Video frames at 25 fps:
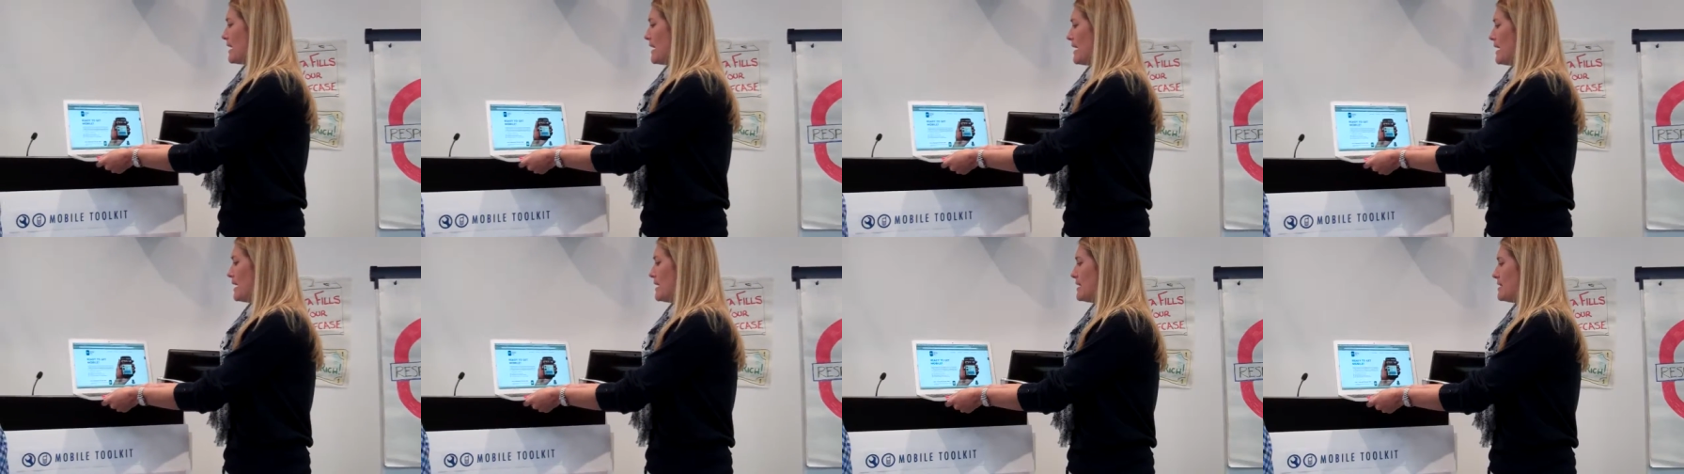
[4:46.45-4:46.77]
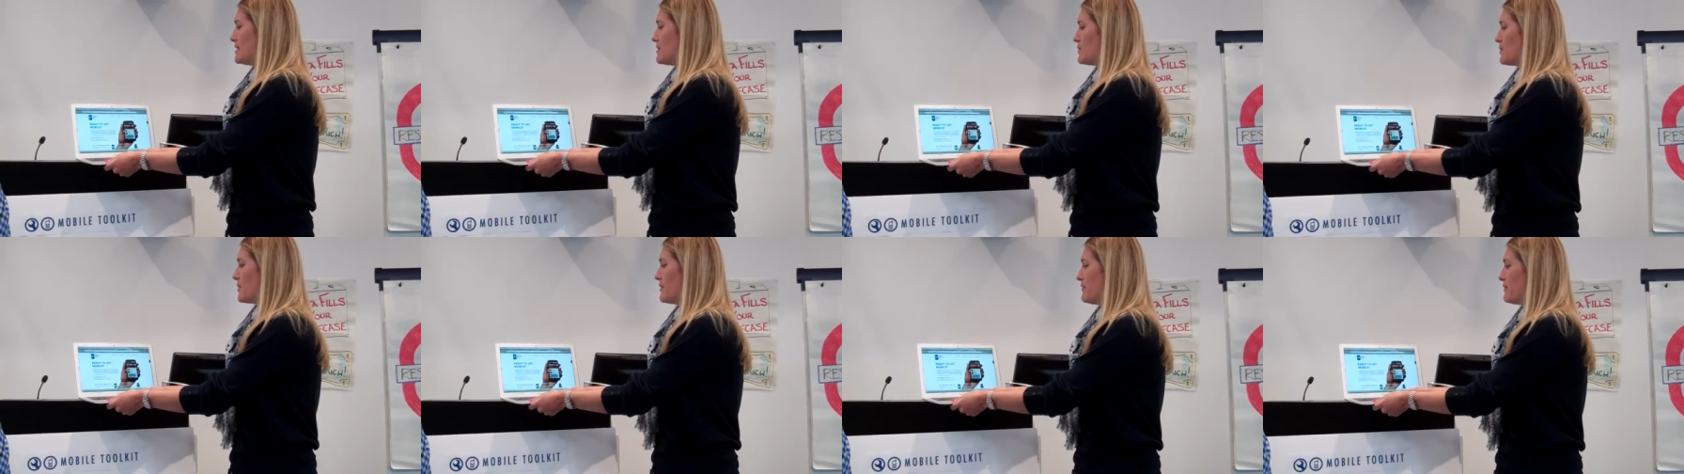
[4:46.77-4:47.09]

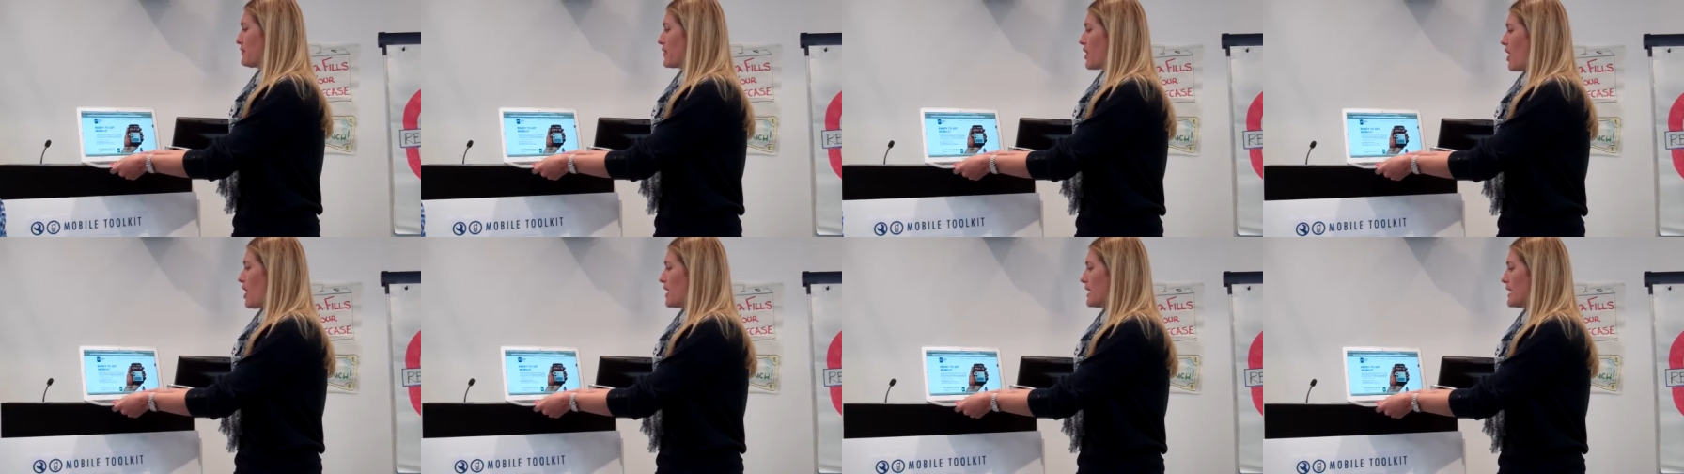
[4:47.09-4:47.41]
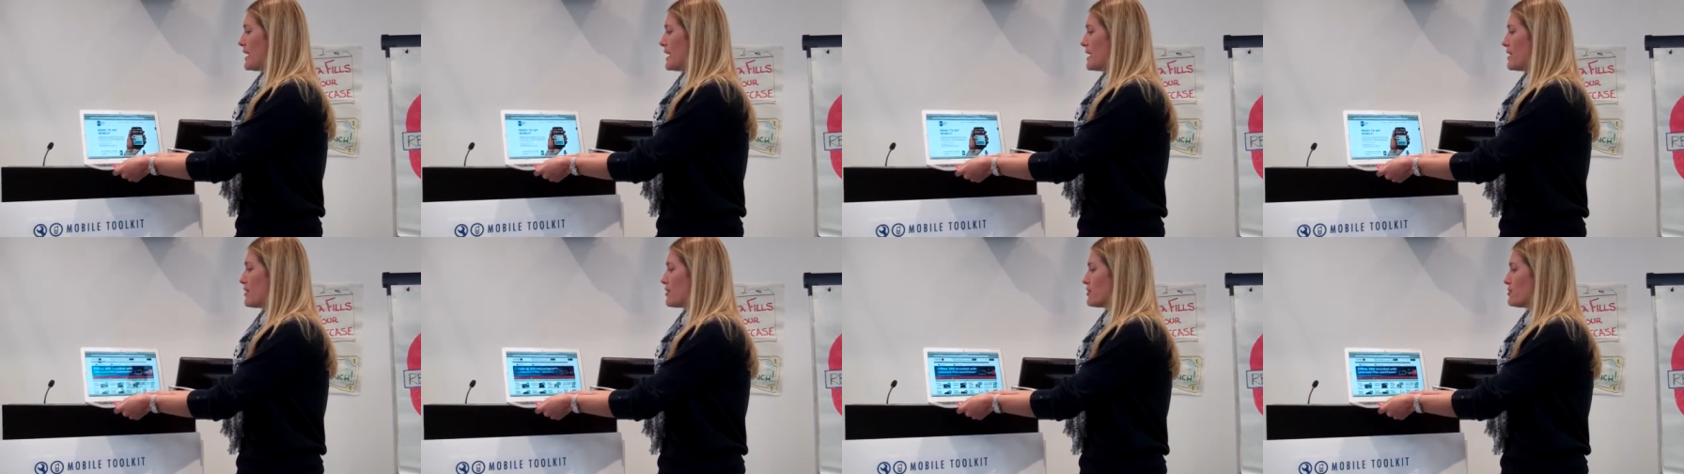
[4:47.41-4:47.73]
is we've
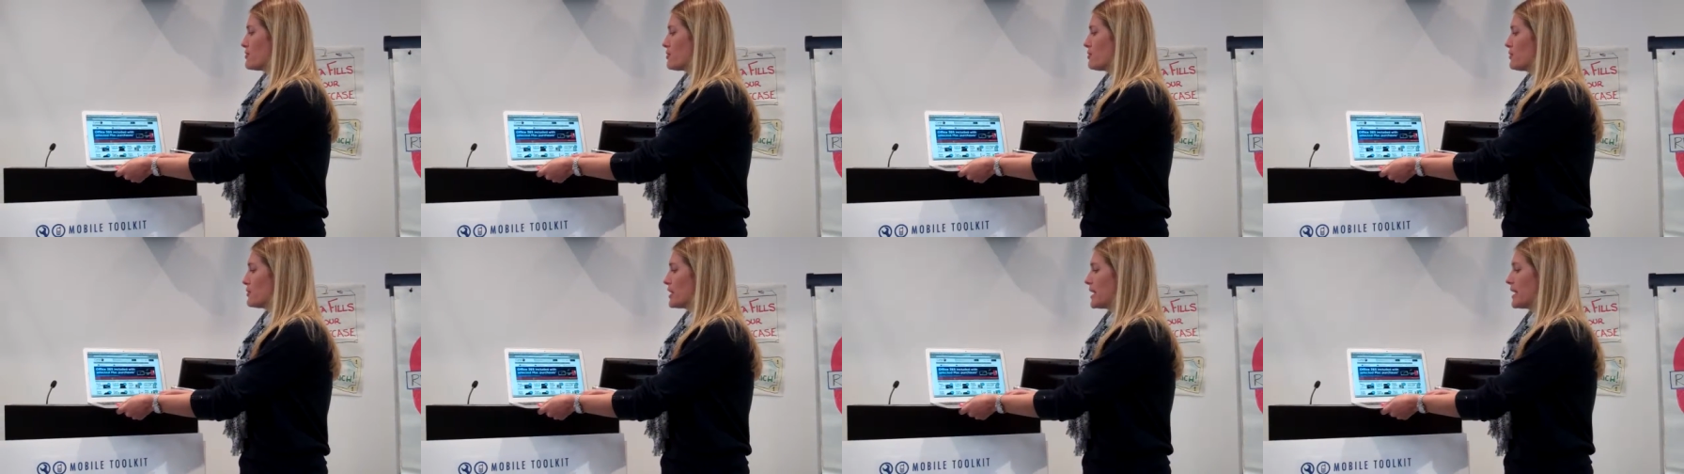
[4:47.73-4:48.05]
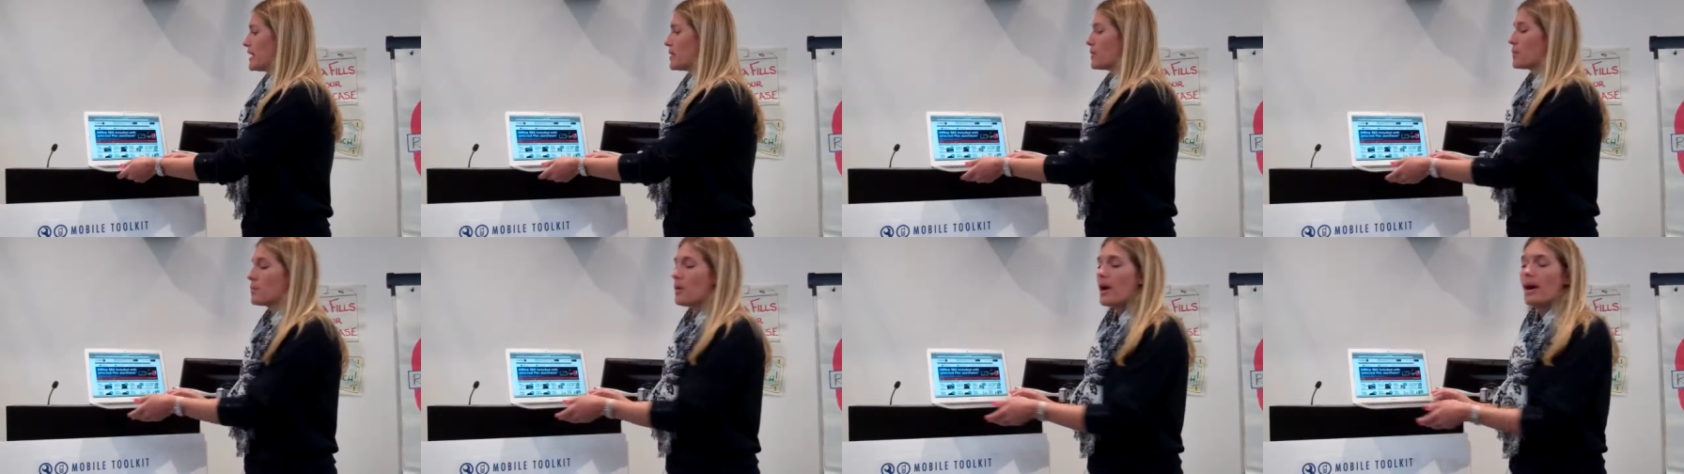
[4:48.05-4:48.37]
got in our
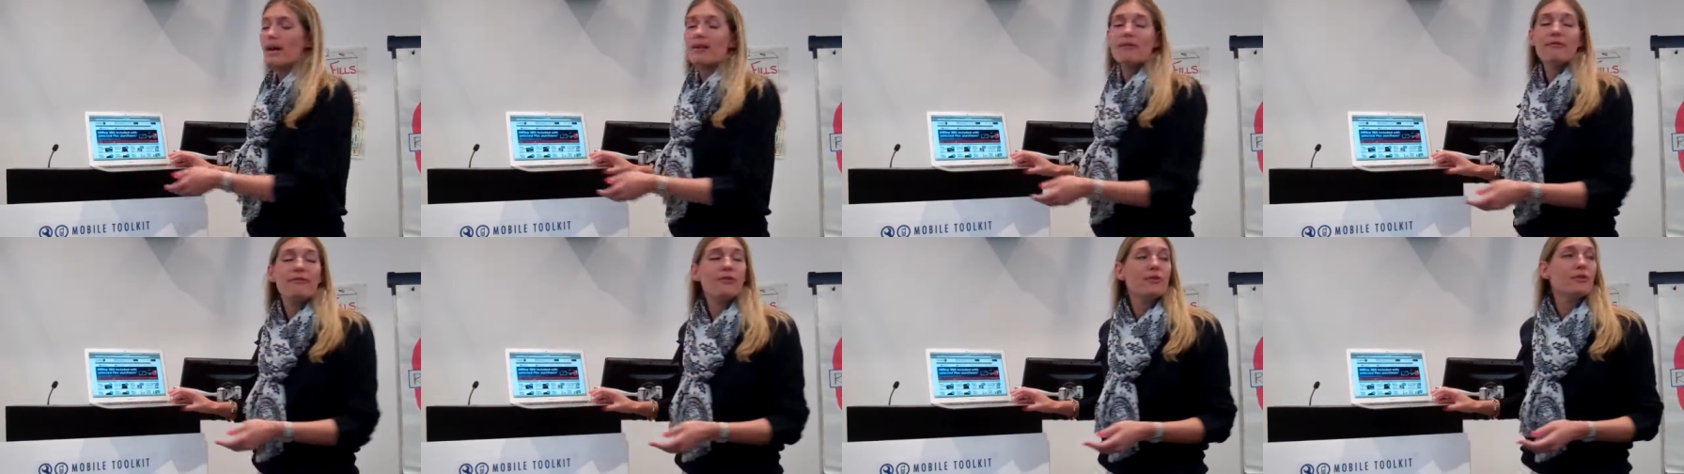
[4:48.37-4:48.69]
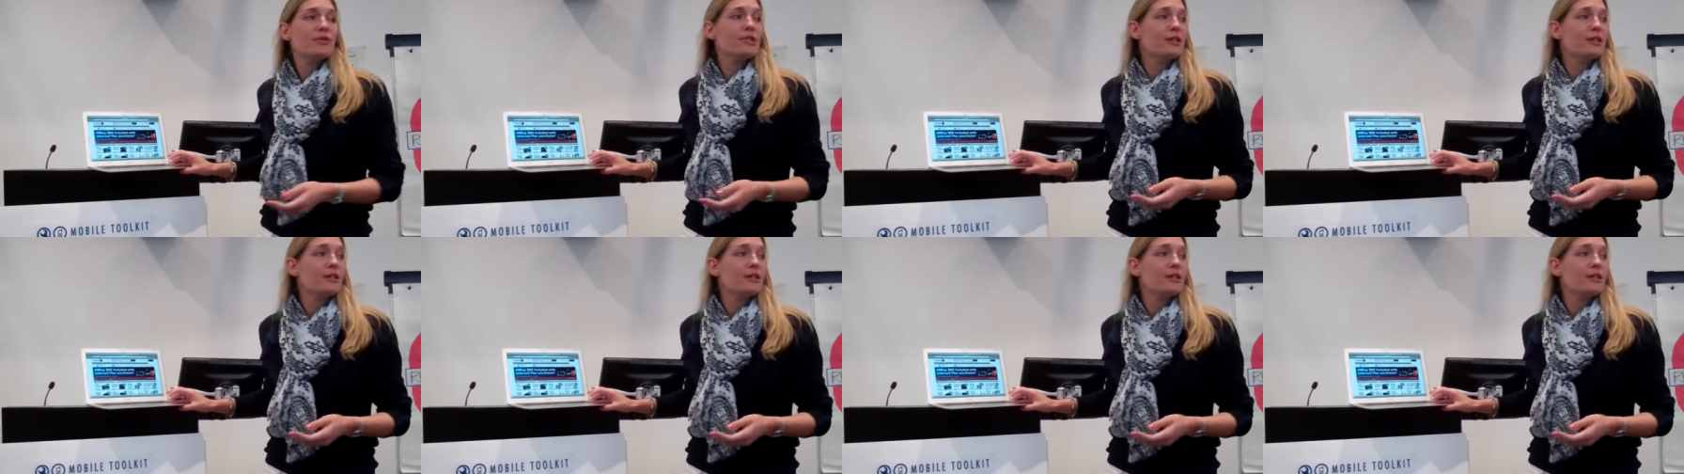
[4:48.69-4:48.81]
toolkit quite a few